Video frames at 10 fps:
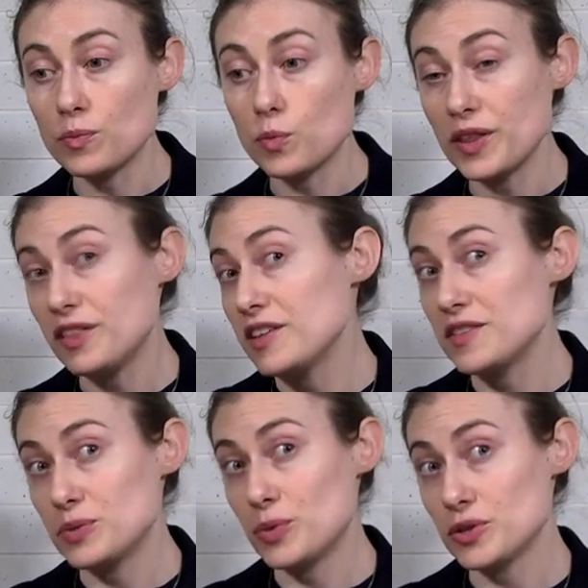we think
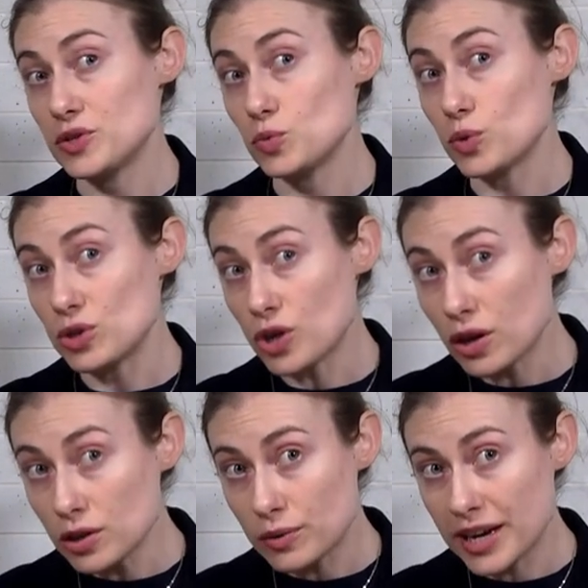this person will
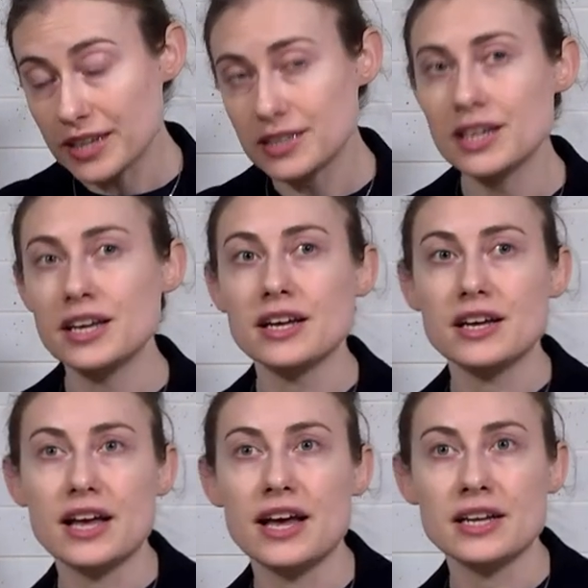tolerate,
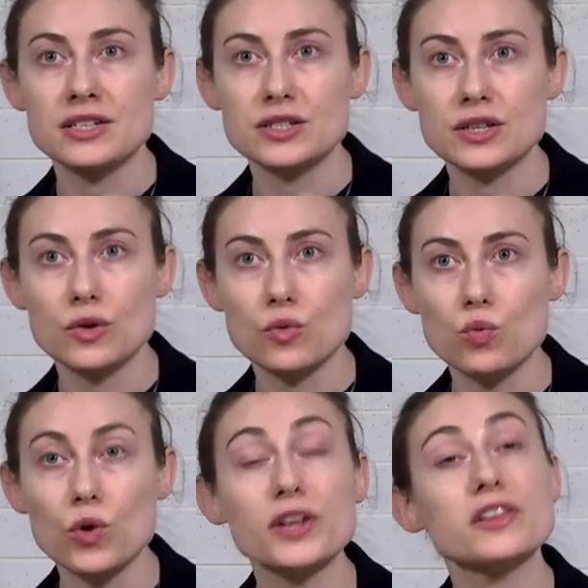and
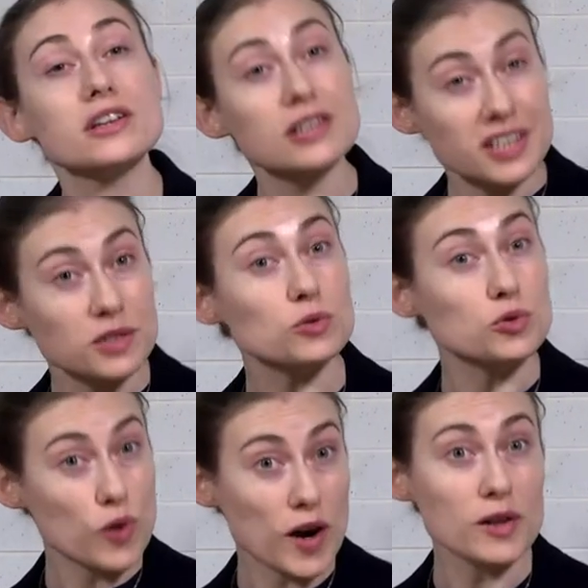what are the clinical
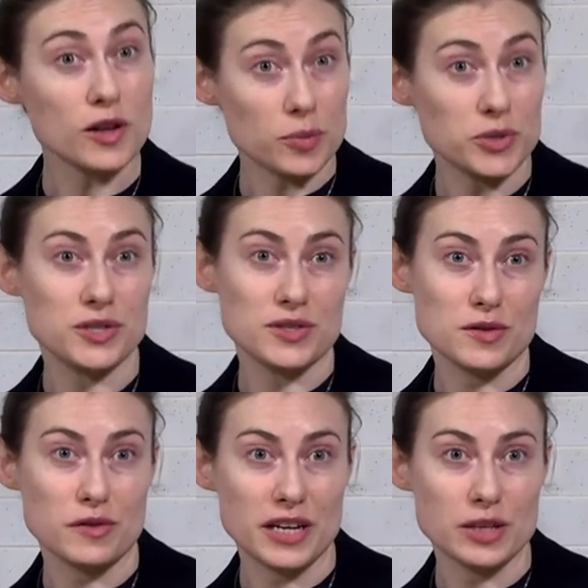trial options
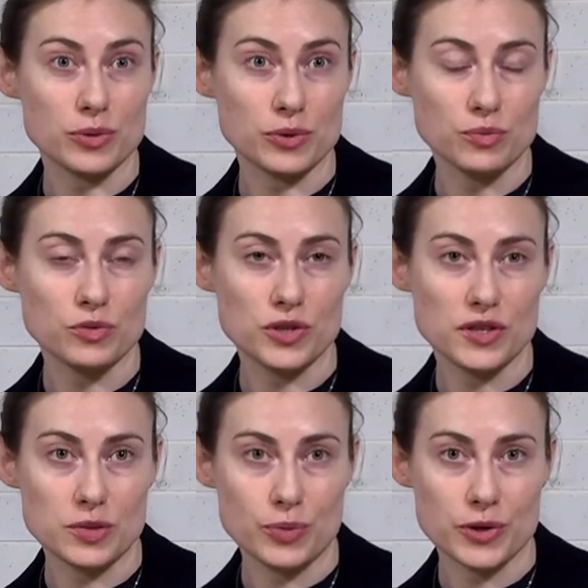available to
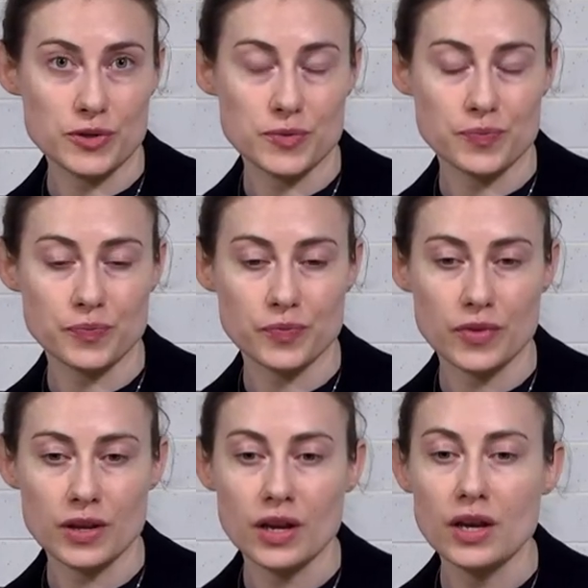this person.
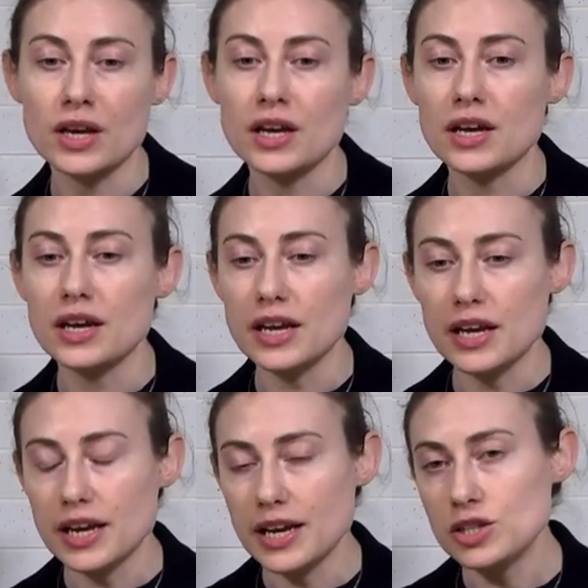
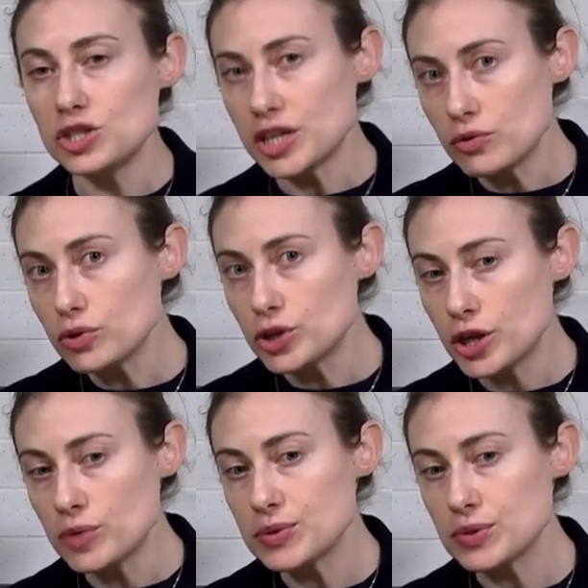In general
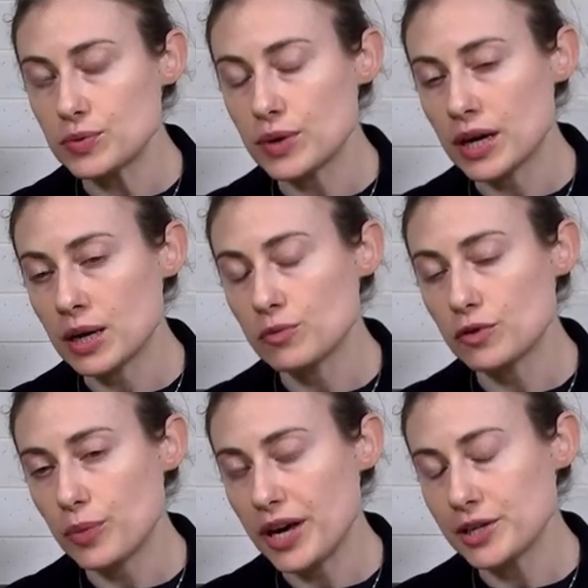terms,
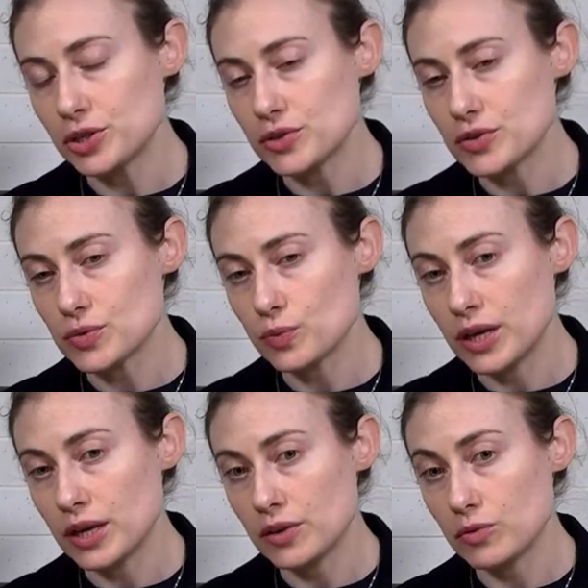for patients
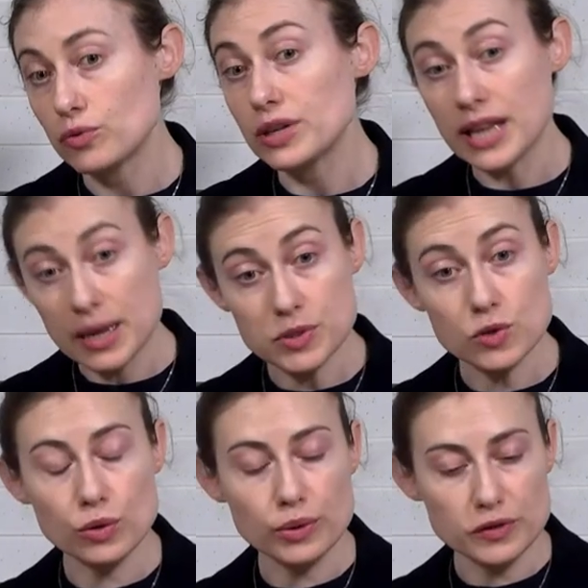with relapse
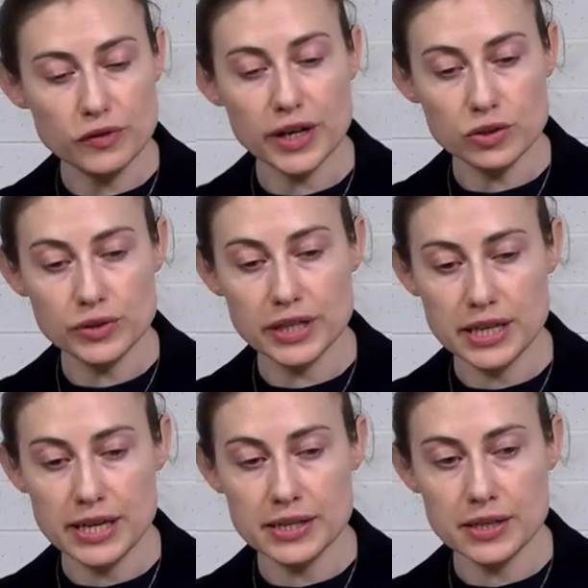or refractory
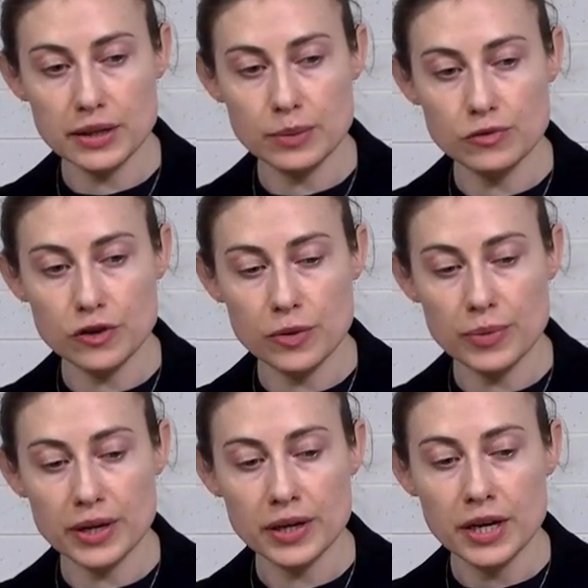T-cell lymphoma,